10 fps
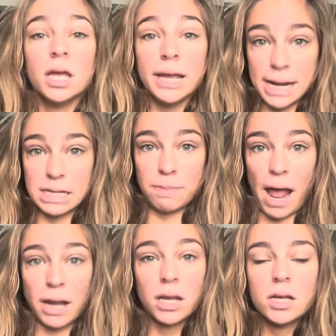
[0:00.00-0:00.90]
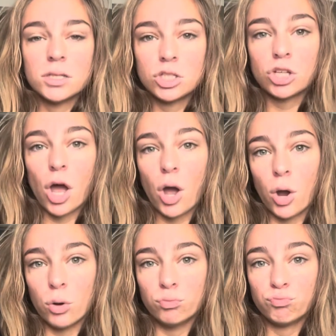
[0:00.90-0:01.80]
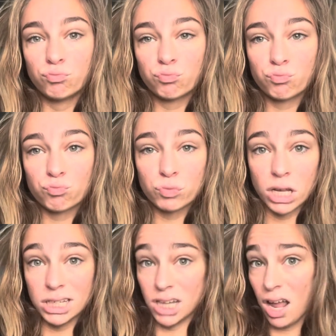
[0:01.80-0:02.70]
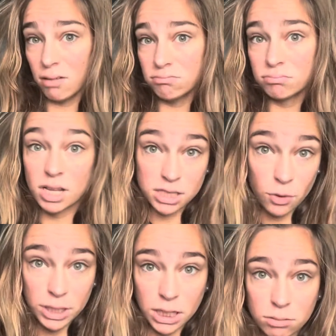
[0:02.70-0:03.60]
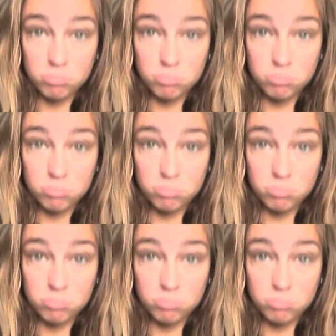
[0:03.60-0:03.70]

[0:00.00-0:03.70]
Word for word: it's bad. So yeah, let's go eat.